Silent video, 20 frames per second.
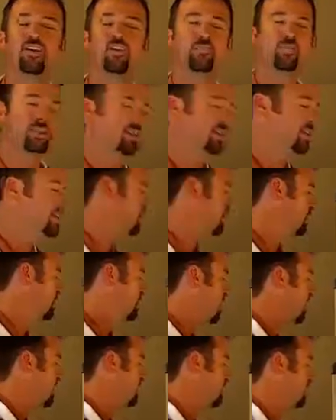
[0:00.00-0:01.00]
because
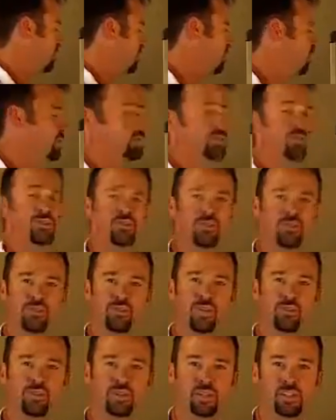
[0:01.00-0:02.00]
that is the lowest rate
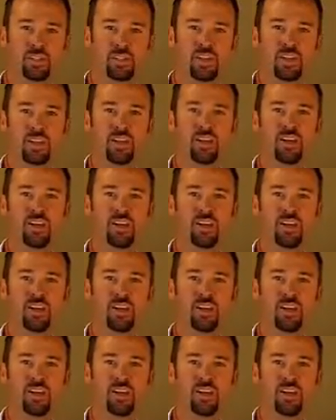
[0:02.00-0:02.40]
you've ever seen,